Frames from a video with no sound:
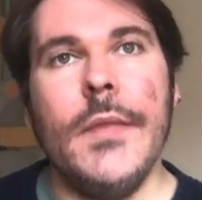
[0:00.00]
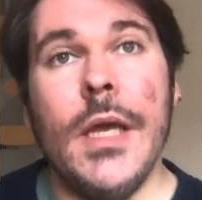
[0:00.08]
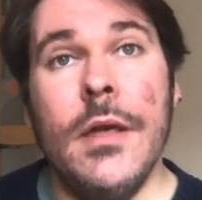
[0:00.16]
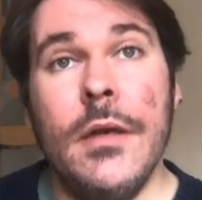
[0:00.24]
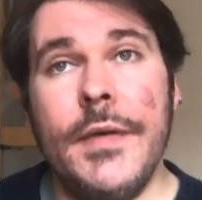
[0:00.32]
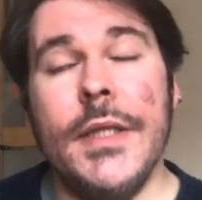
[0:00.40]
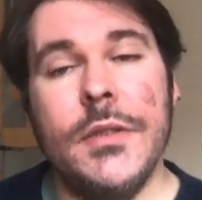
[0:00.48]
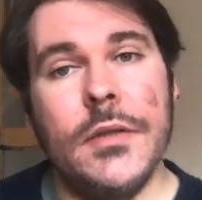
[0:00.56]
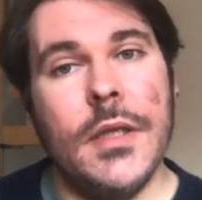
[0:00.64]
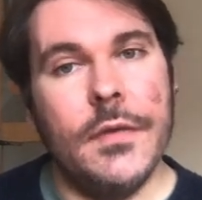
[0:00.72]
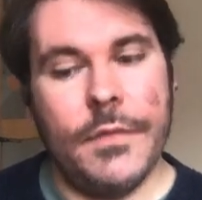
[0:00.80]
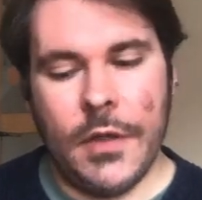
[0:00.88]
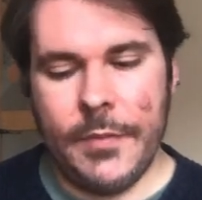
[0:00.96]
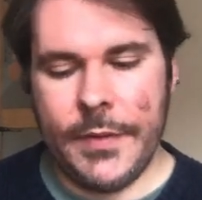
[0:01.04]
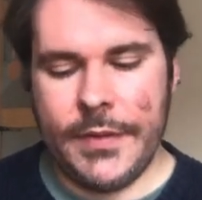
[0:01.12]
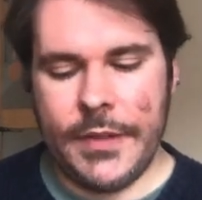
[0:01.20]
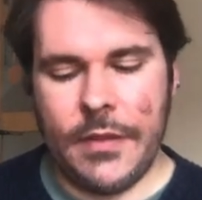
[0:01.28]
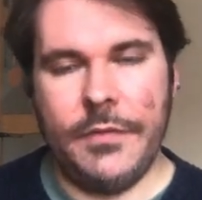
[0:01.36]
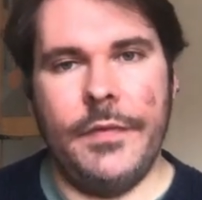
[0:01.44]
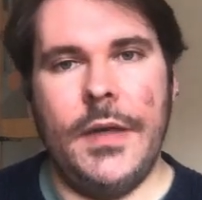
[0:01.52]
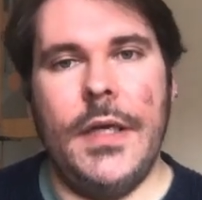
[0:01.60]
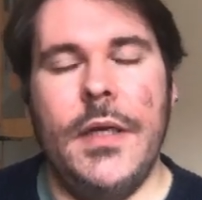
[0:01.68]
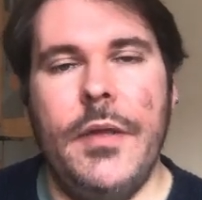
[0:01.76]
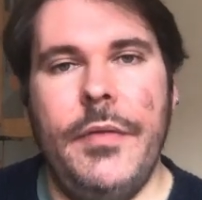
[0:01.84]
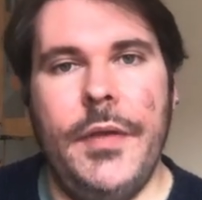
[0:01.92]
and eventually found myself
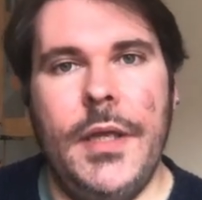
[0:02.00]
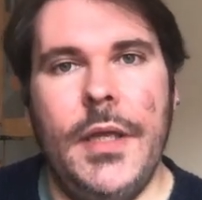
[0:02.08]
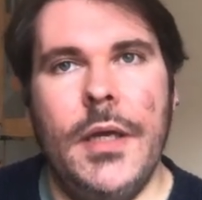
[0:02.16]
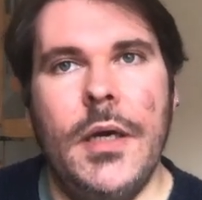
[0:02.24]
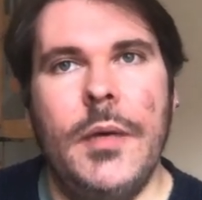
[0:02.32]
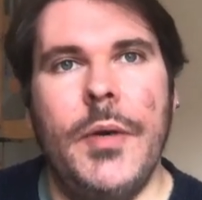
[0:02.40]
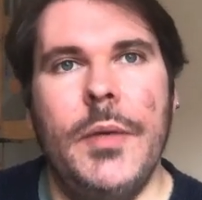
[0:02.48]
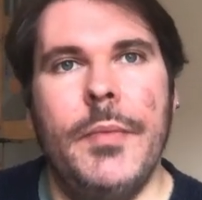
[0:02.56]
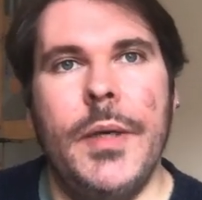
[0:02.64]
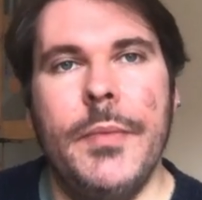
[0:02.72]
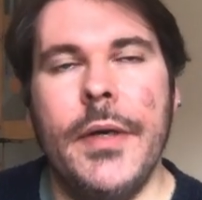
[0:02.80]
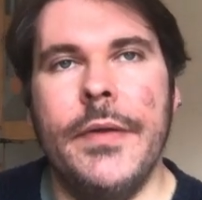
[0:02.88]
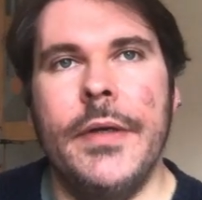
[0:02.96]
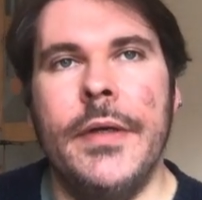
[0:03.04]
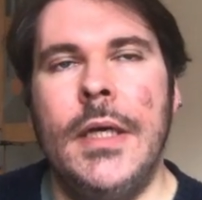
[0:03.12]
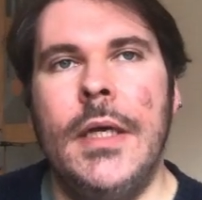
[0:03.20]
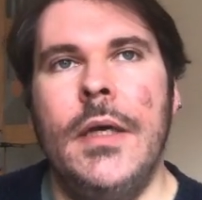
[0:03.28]
uh, thinking about my mother